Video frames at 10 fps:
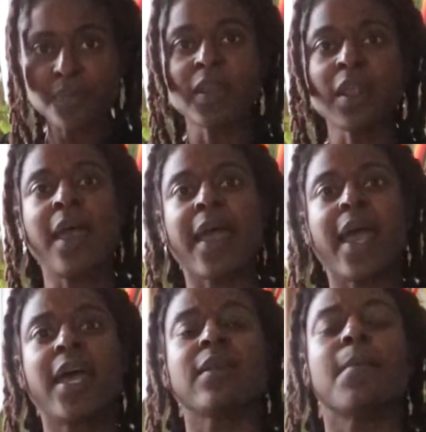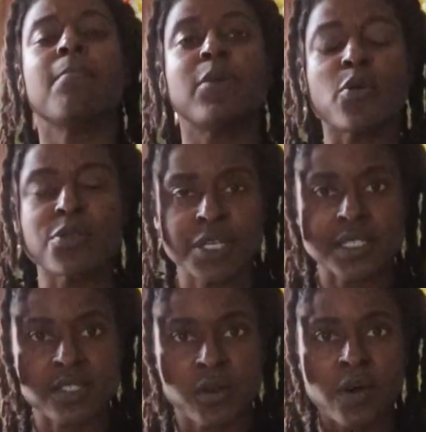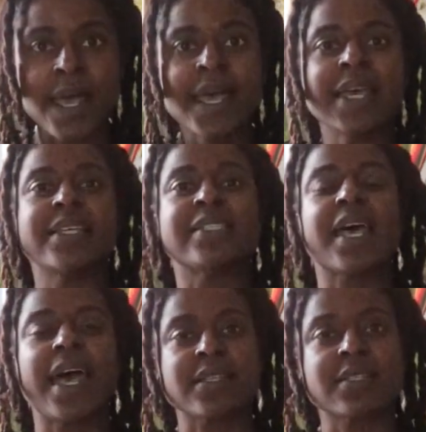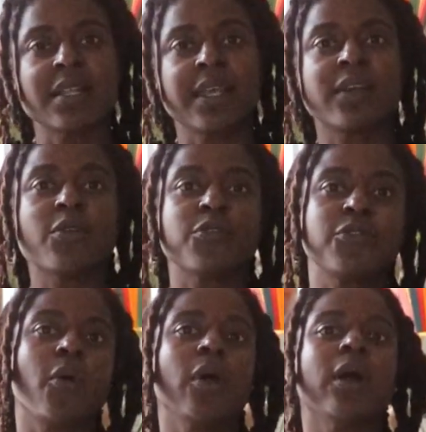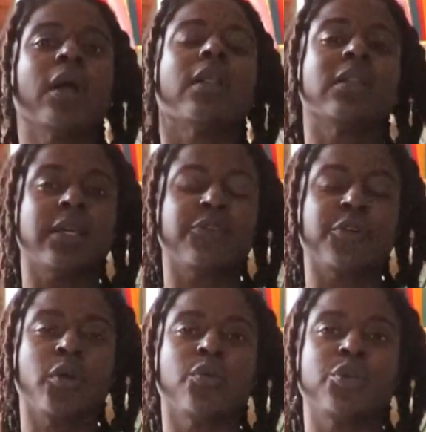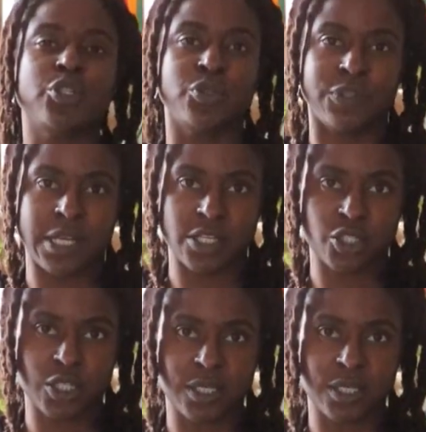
And milk thistle is excellent for liver rejuvenation.